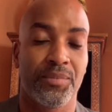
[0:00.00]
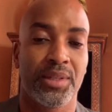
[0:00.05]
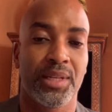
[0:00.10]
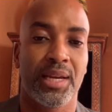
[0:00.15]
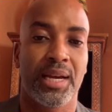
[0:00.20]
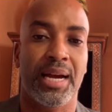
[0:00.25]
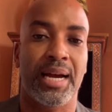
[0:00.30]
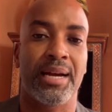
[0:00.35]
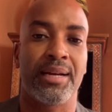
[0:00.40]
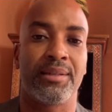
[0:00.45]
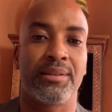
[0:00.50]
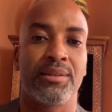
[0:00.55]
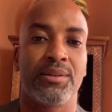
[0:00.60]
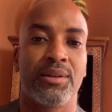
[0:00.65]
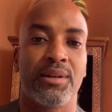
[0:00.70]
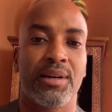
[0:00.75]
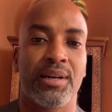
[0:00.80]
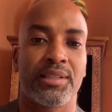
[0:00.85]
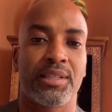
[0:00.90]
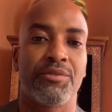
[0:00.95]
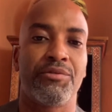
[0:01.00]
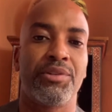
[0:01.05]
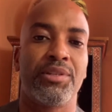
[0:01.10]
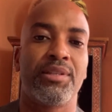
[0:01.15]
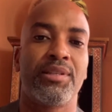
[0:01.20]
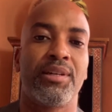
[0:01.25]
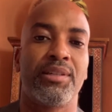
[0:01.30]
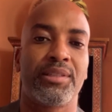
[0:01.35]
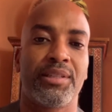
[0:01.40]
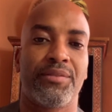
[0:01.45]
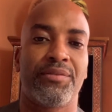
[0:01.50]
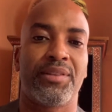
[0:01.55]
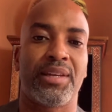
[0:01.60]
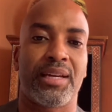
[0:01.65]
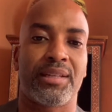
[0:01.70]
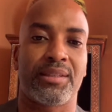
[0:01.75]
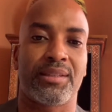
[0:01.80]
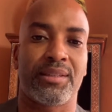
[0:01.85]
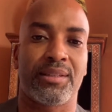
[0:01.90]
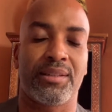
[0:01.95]
And as a result of
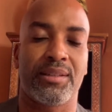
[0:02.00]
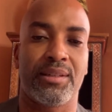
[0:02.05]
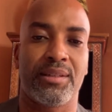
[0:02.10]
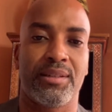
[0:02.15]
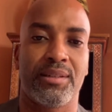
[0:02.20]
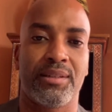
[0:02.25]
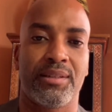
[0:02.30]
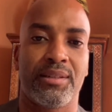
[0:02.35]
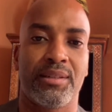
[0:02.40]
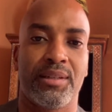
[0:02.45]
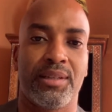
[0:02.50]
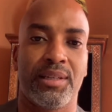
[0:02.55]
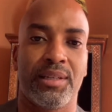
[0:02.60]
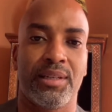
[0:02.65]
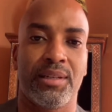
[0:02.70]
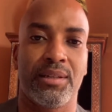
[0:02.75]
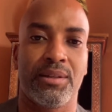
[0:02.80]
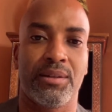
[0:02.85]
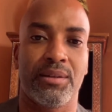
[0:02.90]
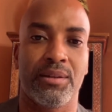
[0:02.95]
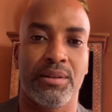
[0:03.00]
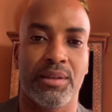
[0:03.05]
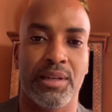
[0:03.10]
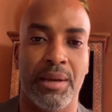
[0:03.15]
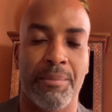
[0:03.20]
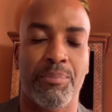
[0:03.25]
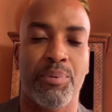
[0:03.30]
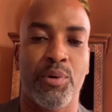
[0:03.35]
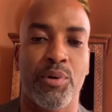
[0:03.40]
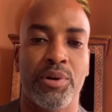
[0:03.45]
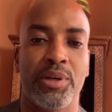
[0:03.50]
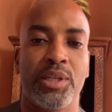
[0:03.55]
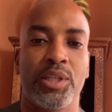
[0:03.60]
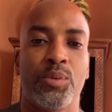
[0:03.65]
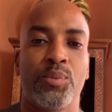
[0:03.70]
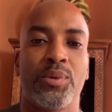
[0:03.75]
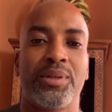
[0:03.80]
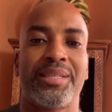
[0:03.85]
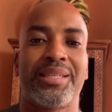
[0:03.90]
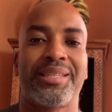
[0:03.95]
that, employees
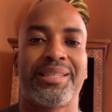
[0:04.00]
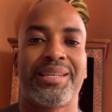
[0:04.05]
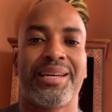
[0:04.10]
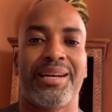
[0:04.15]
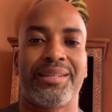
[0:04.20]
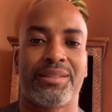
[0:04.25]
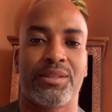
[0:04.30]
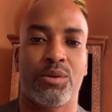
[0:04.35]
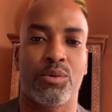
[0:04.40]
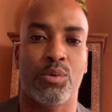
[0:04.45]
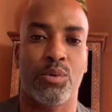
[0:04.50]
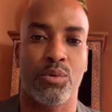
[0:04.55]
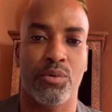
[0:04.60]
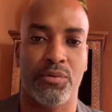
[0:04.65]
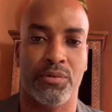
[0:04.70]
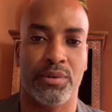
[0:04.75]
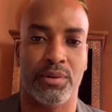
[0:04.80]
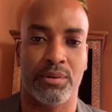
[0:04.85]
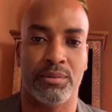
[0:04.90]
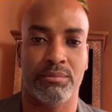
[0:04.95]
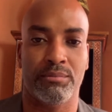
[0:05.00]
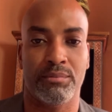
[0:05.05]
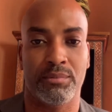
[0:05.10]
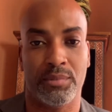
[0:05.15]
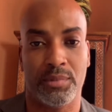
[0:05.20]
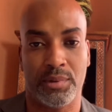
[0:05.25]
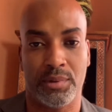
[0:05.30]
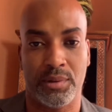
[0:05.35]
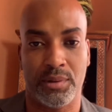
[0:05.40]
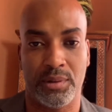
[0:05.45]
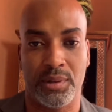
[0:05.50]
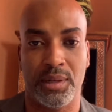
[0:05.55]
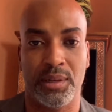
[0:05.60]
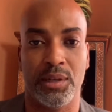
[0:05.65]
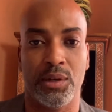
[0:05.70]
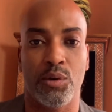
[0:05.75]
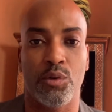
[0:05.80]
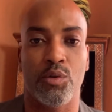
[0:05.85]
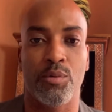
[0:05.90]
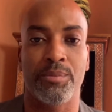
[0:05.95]
were scattered all over in
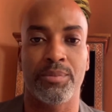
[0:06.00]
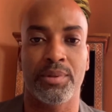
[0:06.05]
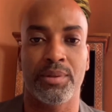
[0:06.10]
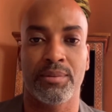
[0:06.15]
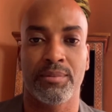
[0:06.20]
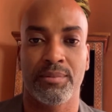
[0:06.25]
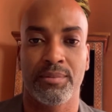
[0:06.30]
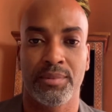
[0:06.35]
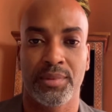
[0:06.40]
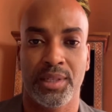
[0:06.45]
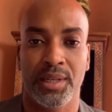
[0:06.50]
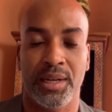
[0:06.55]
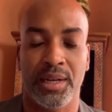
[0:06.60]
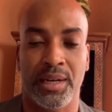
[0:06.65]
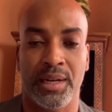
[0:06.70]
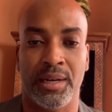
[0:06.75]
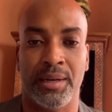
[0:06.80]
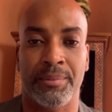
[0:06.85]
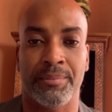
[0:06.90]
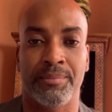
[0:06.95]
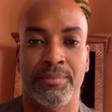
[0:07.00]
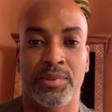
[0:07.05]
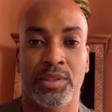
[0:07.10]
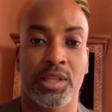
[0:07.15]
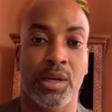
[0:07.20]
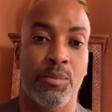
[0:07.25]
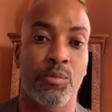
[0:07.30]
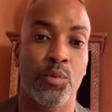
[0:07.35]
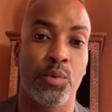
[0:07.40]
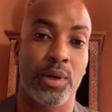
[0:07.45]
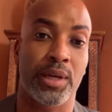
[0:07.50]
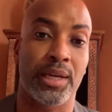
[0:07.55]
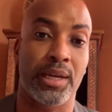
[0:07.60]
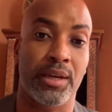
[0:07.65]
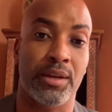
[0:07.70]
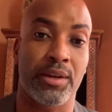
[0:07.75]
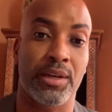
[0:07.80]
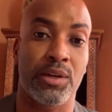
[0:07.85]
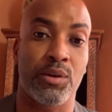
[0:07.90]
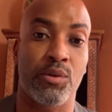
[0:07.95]
their homes, some
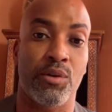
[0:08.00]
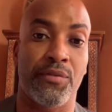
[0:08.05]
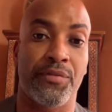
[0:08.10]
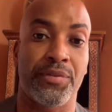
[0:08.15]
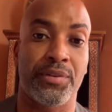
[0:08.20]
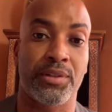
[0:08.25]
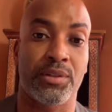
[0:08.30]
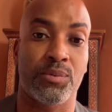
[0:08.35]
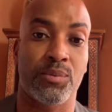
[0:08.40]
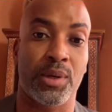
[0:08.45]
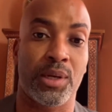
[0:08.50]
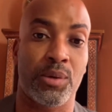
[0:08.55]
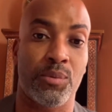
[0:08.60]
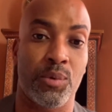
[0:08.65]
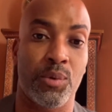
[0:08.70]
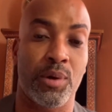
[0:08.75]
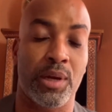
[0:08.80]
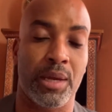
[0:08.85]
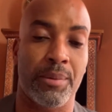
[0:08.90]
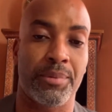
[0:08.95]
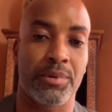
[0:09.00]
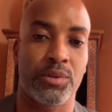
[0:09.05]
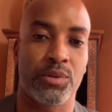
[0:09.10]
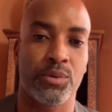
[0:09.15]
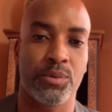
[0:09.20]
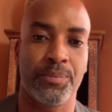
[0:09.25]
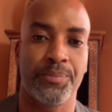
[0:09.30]
working in the office when we were able to.